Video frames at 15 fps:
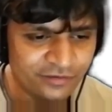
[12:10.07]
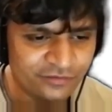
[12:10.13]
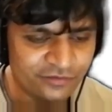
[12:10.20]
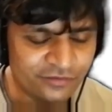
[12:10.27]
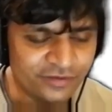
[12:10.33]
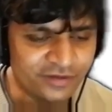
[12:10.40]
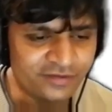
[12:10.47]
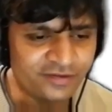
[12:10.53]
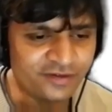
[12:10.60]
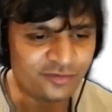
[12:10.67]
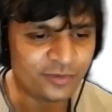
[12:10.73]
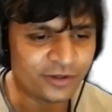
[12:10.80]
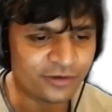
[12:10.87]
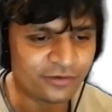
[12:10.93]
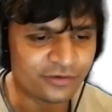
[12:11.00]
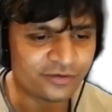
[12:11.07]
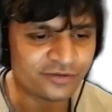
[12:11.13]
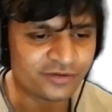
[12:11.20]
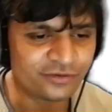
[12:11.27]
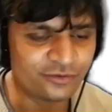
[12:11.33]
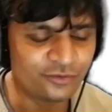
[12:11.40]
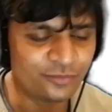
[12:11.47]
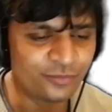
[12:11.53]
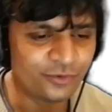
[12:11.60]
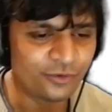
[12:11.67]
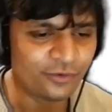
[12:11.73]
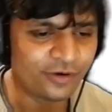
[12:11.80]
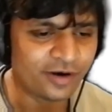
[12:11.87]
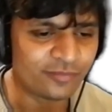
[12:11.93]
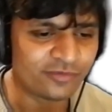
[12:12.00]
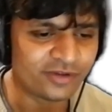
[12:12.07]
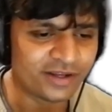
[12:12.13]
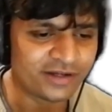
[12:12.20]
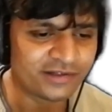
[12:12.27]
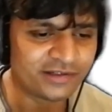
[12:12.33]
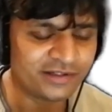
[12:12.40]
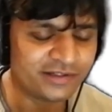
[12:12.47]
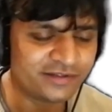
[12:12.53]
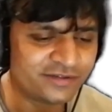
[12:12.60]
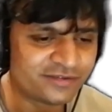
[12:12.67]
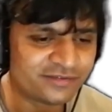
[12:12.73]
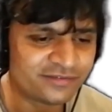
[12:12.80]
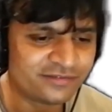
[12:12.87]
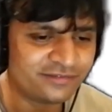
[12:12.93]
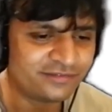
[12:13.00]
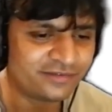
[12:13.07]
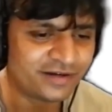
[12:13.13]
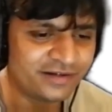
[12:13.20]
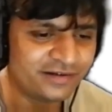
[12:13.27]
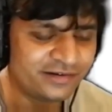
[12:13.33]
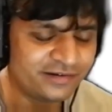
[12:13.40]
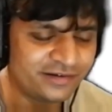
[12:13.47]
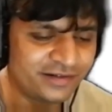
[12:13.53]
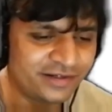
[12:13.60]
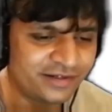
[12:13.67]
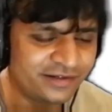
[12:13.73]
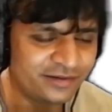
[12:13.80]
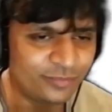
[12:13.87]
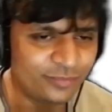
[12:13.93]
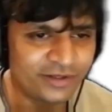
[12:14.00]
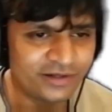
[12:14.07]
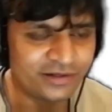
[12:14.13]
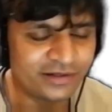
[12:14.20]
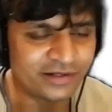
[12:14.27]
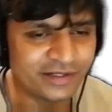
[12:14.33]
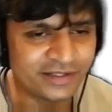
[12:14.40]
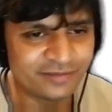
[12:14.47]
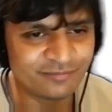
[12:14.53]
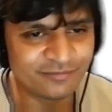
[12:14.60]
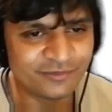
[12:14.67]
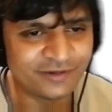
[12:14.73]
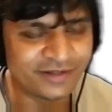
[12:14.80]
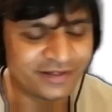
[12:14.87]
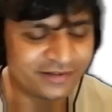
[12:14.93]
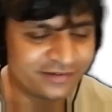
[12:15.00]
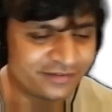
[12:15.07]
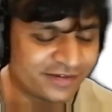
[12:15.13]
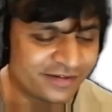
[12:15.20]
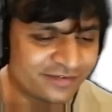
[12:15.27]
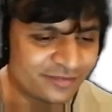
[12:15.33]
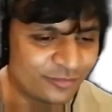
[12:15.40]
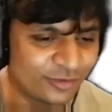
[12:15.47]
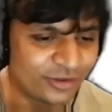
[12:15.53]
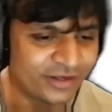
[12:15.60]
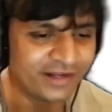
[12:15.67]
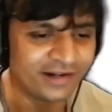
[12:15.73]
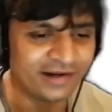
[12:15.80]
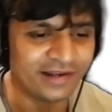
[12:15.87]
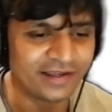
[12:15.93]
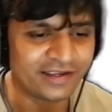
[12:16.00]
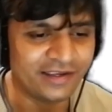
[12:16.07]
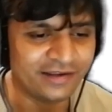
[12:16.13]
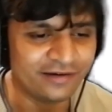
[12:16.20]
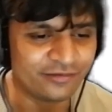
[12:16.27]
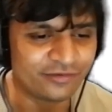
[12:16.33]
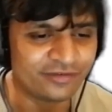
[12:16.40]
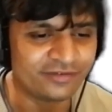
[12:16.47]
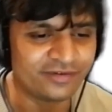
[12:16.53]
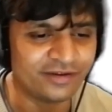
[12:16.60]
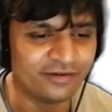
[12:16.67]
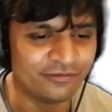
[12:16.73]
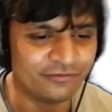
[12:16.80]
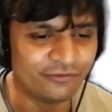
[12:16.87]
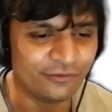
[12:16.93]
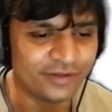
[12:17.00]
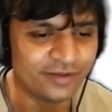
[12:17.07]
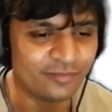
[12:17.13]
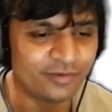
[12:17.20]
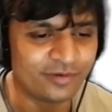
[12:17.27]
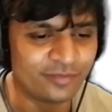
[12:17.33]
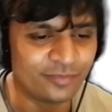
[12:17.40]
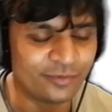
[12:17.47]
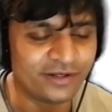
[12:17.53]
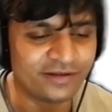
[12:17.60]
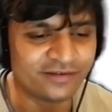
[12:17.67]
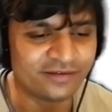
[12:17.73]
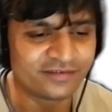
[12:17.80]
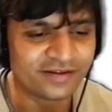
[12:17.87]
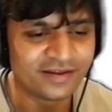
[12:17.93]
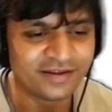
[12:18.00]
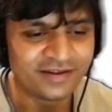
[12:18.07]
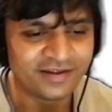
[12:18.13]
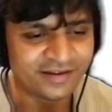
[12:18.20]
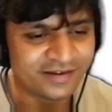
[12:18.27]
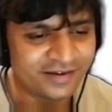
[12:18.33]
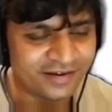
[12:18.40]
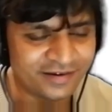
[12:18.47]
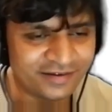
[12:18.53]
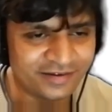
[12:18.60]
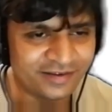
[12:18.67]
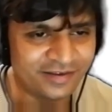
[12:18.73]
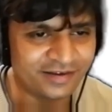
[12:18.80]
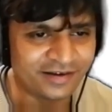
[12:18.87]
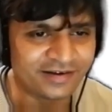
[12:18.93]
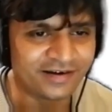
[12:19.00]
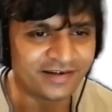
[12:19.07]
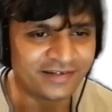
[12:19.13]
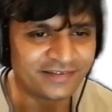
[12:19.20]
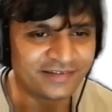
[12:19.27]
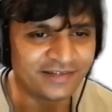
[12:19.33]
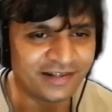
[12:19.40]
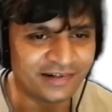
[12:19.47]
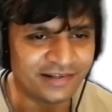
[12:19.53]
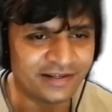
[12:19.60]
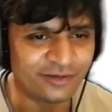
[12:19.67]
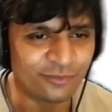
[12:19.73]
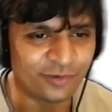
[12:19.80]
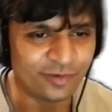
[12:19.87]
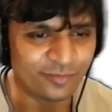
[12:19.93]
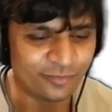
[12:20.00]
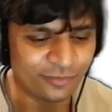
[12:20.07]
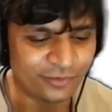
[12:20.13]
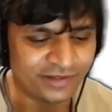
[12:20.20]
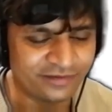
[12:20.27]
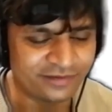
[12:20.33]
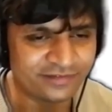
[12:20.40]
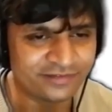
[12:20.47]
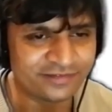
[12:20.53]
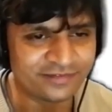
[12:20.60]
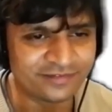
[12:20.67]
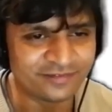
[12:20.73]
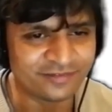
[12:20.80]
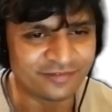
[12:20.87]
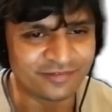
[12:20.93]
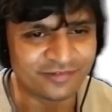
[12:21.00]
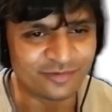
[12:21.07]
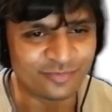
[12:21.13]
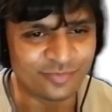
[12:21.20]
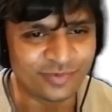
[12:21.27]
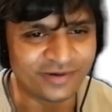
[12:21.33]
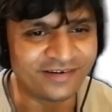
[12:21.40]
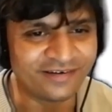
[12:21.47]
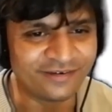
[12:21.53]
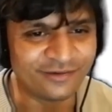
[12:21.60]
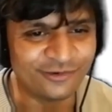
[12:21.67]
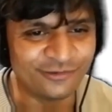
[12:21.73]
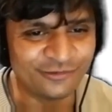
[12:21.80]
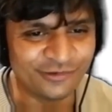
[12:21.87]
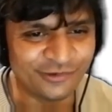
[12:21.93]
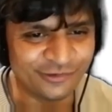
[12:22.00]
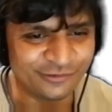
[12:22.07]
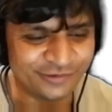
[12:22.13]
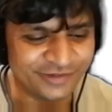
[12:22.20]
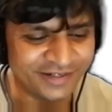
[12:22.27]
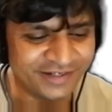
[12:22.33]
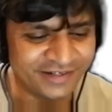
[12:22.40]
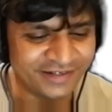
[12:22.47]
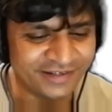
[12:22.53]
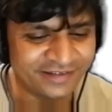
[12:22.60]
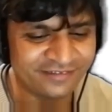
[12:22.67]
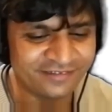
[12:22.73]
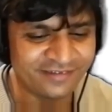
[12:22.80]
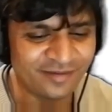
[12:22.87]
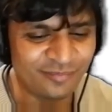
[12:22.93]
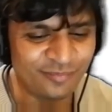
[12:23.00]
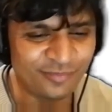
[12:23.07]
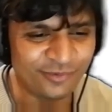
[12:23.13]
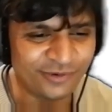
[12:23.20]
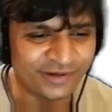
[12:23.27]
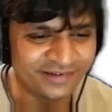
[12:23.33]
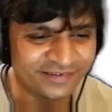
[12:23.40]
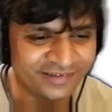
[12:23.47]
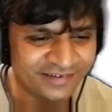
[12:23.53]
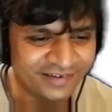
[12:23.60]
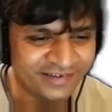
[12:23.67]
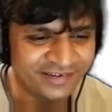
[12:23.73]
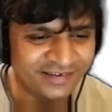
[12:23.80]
so this is because the two programs actually just run independently. Okay, in this case, I'm not getting lucky enough to see a 4 there, but the point is, I can't tell at what point. So if you just print it out over and over again, at some point,